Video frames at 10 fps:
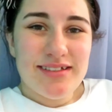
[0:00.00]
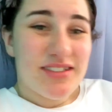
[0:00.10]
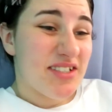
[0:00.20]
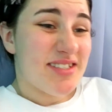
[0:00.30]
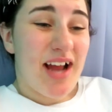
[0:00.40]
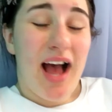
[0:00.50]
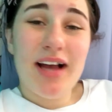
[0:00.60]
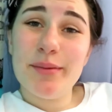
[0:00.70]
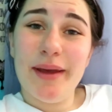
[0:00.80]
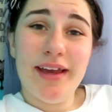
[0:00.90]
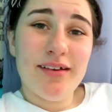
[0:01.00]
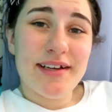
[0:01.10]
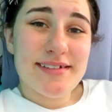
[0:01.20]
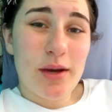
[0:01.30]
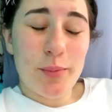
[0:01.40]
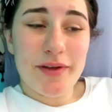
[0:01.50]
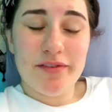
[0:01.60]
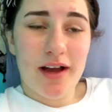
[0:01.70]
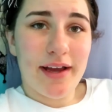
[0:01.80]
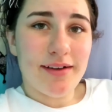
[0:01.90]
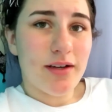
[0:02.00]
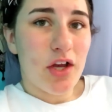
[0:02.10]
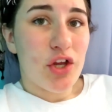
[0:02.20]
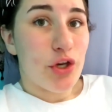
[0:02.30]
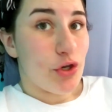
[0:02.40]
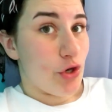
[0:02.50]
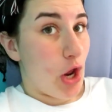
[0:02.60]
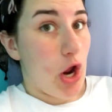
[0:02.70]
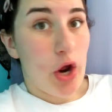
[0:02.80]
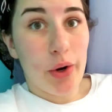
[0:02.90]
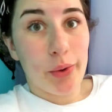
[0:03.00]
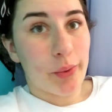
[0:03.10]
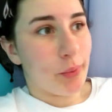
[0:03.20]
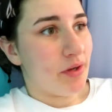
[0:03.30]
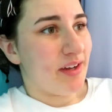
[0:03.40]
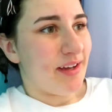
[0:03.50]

just hug me, because that would be fine. No.